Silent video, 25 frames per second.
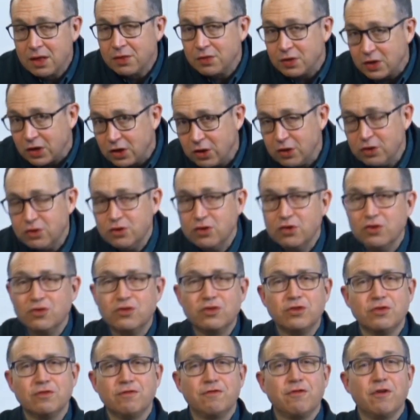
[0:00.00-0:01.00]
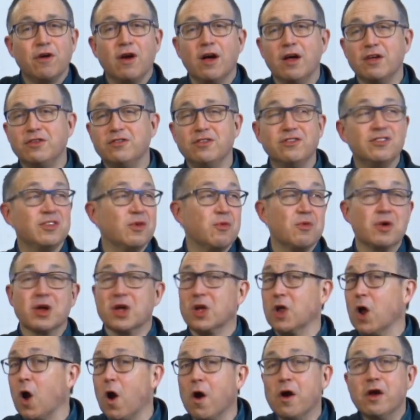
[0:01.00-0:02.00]
The good news for us is that
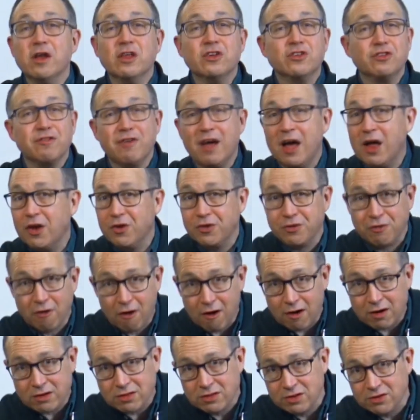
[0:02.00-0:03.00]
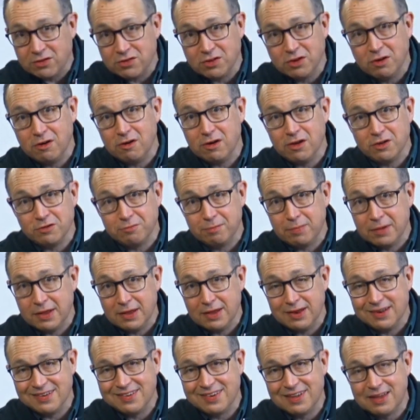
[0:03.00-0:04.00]
regardless of how dark this year has
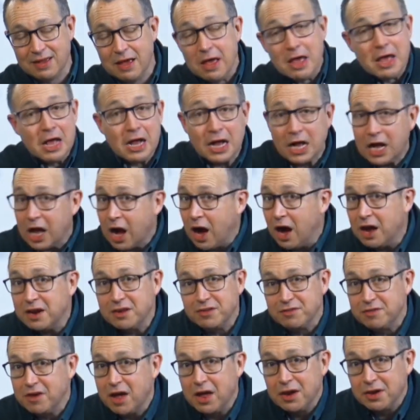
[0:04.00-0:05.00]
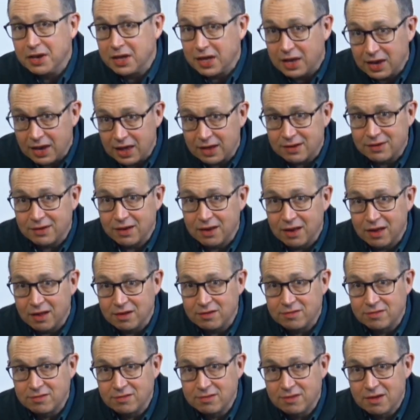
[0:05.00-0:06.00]
been, God has not neglected
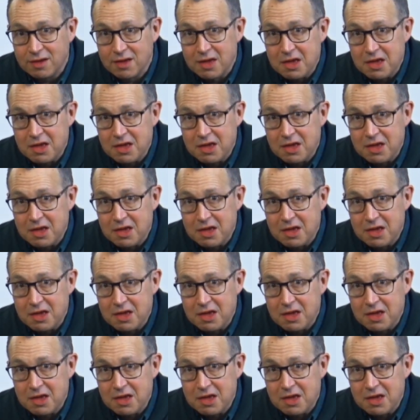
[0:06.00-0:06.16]
us.